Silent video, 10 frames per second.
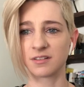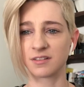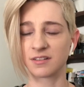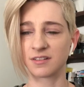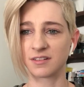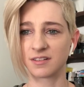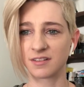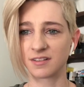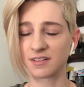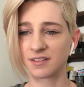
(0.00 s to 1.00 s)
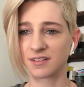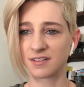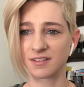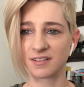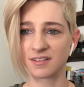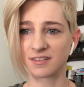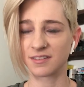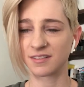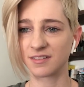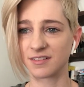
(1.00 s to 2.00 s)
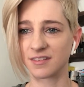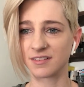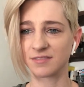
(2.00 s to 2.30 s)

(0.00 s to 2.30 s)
(silent)